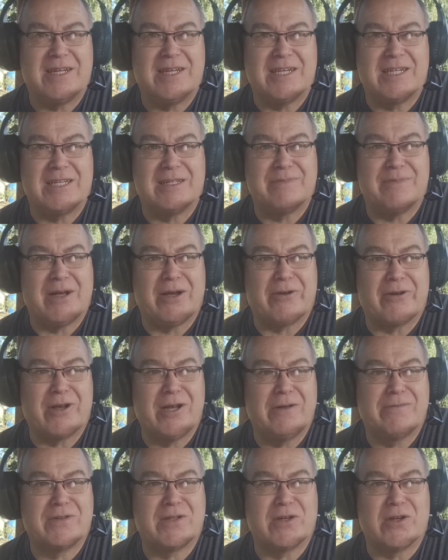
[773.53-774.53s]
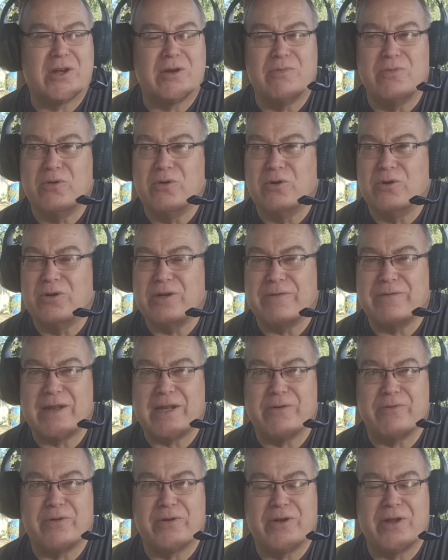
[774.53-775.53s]
I'd love to know more if
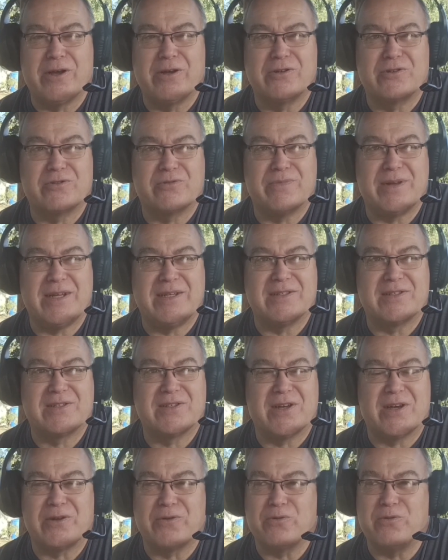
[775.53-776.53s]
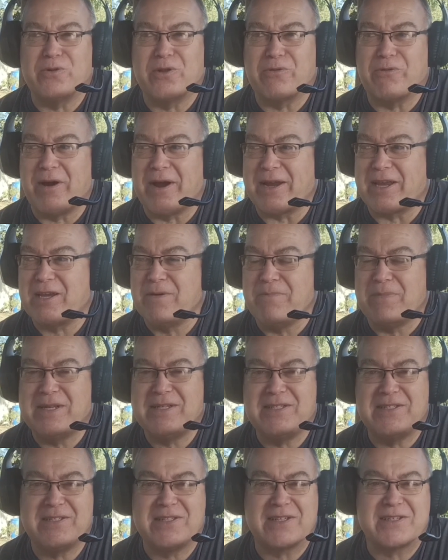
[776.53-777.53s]
anyone knows from inside all the right
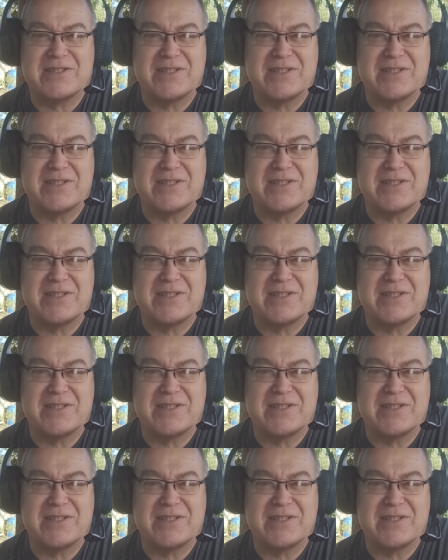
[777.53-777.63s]
committees,